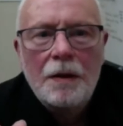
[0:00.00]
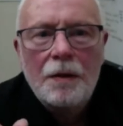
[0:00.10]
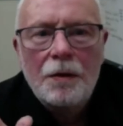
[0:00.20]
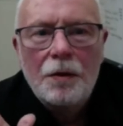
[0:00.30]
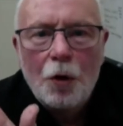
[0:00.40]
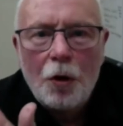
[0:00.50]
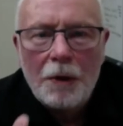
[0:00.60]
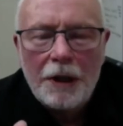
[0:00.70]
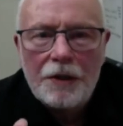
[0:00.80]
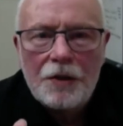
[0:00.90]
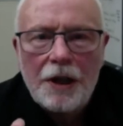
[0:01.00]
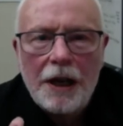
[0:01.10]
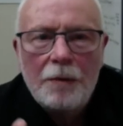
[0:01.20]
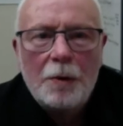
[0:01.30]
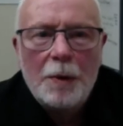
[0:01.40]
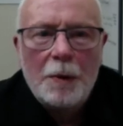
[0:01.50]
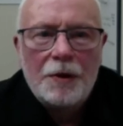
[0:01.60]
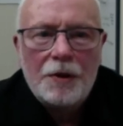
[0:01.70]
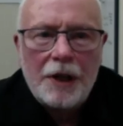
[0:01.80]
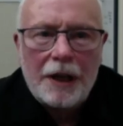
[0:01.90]
Normally you'd say, well, we want
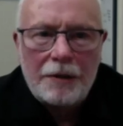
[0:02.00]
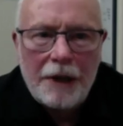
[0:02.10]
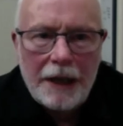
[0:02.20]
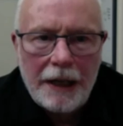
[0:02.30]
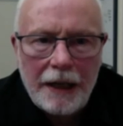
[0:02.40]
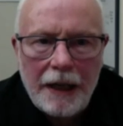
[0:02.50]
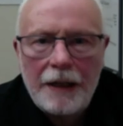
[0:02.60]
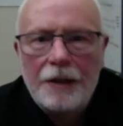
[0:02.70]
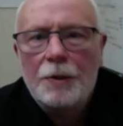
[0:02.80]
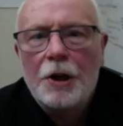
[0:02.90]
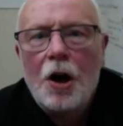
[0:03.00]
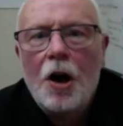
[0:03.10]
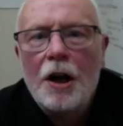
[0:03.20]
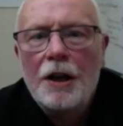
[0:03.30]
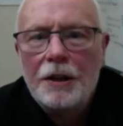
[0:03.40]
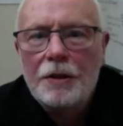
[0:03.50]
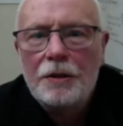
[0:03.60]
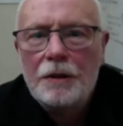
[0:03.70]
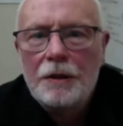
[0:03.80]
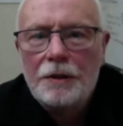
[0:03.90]
the sound to radiate out into an
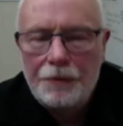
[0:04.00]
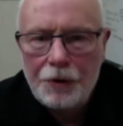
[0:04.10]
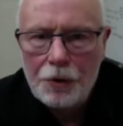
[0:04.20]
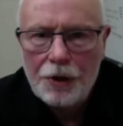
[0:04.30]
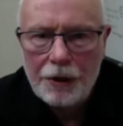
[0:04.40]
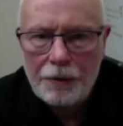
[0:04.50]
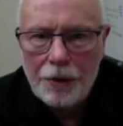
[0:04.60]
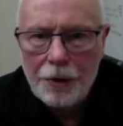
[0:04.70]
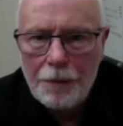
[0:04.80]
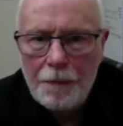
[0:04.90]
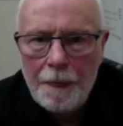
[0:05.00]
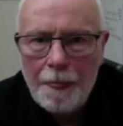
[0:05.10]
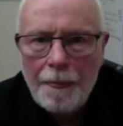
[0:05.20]
ideal diffusing room.